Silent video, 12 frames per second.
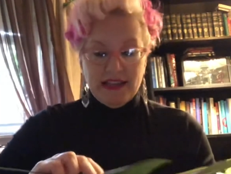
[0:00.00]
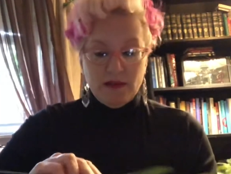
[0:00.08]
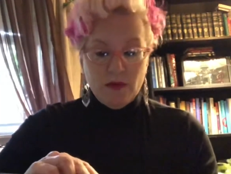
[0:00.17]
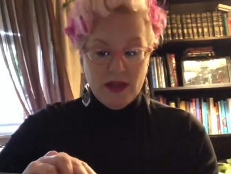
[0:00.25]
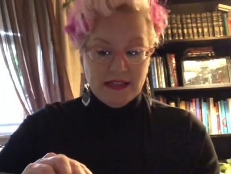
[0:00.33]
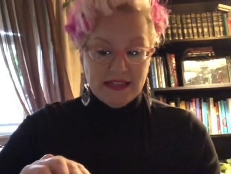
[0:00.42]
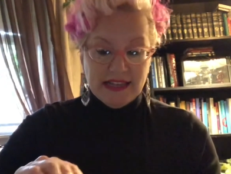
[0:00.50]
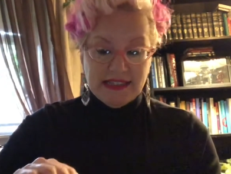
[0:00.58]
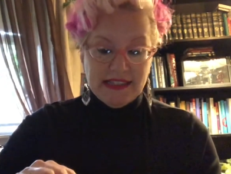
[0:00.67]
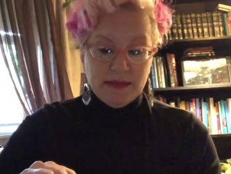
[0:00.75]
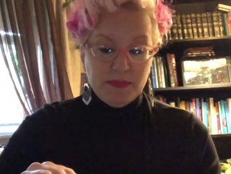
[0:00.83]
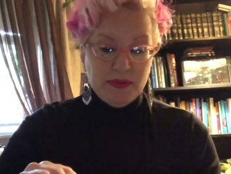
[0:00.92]
was I
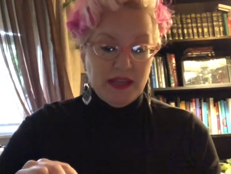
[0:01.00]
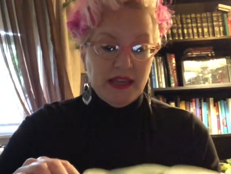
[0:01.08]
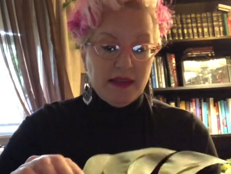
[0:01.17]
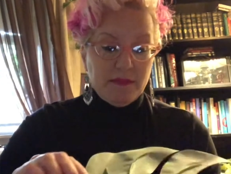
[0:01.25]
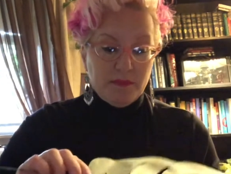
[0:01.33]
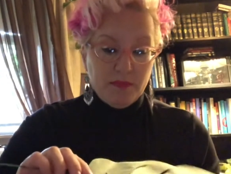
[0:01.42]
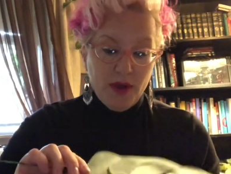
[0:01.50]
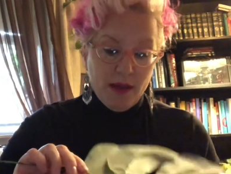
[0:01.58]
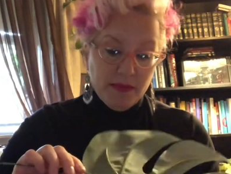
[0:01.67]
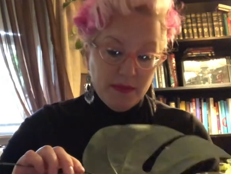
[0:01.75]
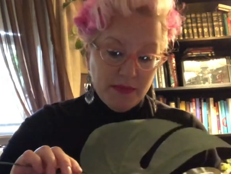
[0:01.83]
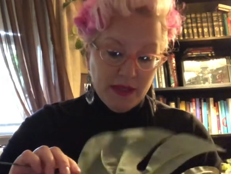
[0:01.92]
simply,
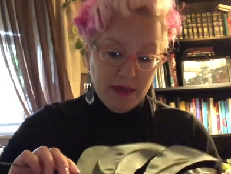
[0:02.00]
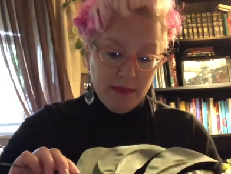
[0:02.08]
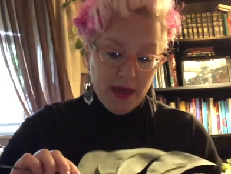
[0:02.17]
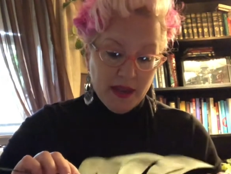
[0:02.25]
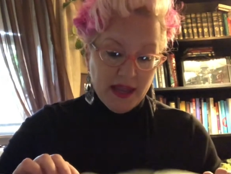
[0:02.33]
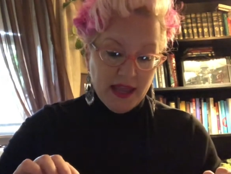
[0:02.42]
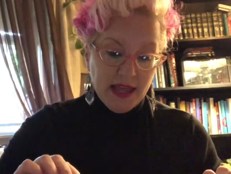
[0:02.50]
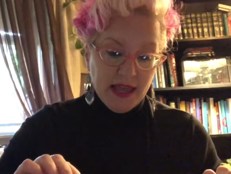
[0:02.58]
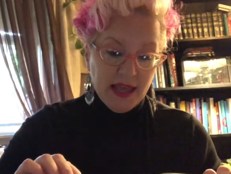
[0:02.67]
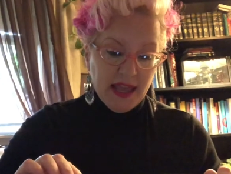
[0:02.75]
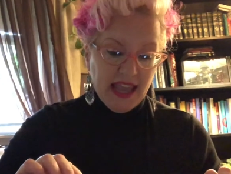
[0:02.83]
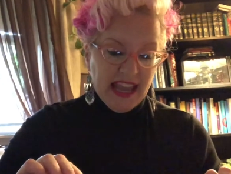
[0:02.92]
probably about
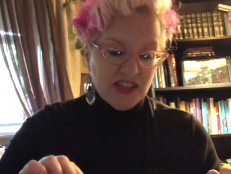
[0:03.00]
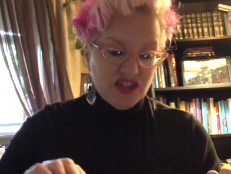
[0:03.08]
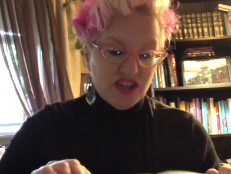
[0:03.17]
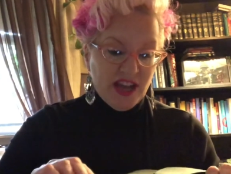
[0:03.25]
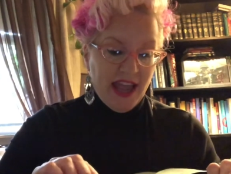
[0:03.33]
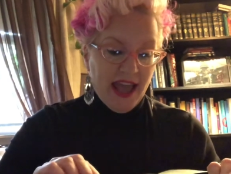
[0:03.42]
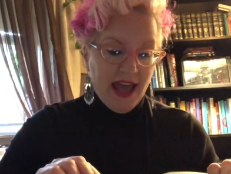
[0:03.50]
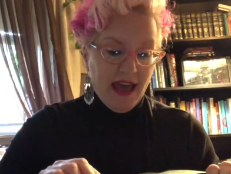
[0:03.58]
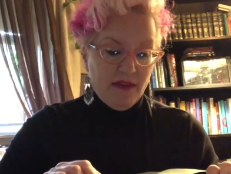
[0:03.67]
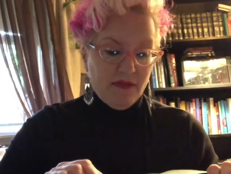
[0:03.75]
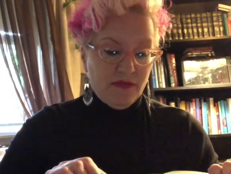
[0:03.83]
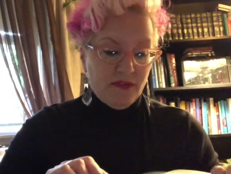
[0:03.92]
an inch and a
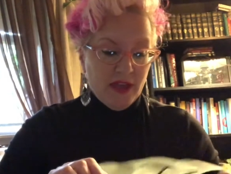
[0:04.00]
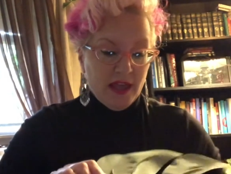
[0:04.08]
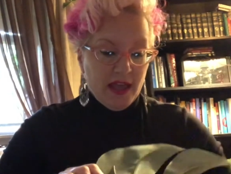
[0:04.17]
half,